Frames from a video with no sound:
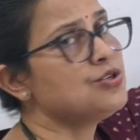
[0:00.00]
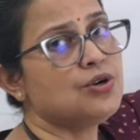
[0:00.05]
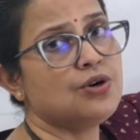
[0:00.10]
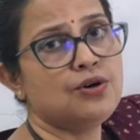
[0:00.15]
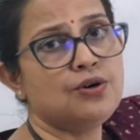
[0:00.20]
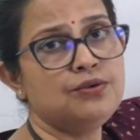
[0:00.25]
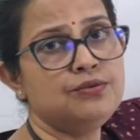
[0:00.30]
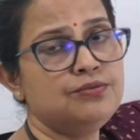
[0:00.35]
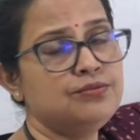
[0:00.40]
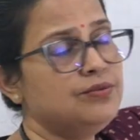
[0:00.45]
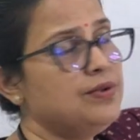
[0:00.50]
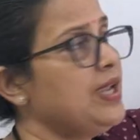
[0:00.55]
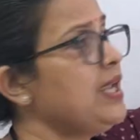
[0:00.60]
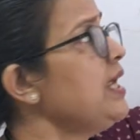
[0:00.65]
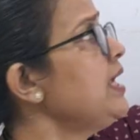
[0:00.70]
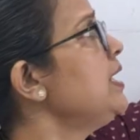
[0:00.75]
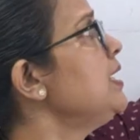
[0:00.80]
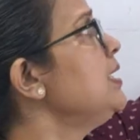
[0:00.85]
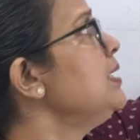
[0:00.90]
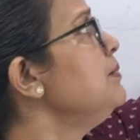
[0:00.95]
of
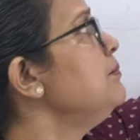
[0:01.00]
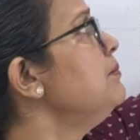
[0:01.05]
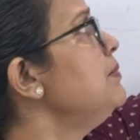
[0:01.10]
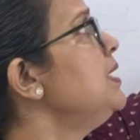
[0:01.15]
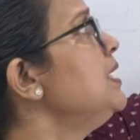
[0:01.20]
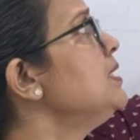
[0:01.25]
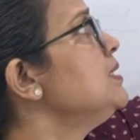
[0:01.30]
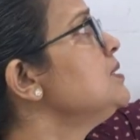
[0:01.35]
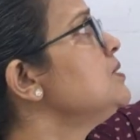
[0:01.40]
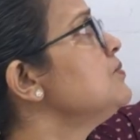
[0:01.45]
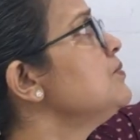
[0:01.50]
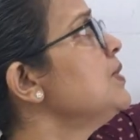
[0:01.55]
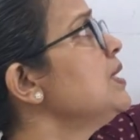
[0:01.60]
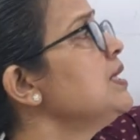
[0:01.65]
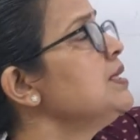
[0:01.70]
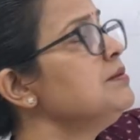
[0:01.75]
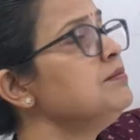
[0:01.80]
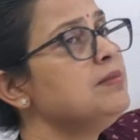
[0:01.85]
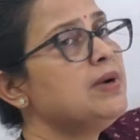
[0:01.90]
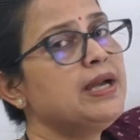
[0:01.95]
n plus
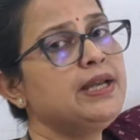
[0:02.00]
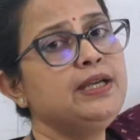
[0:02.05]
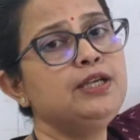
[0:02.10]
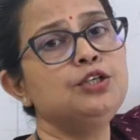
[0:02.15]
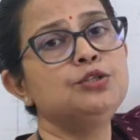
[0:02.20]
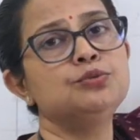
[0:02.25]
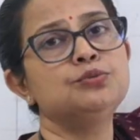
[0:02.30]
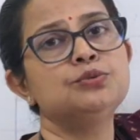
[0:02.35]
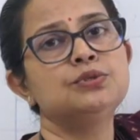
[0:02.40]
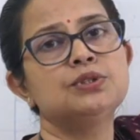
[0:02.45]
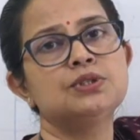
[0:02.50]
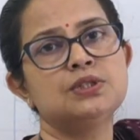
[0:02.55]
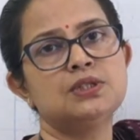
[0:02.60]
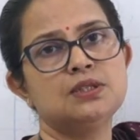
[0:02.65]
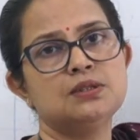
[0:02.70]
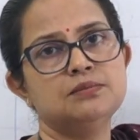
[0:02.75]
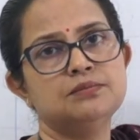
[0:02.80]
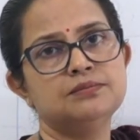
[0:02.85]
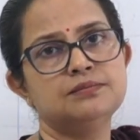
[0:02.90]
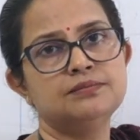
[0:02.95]
1 by 2 term.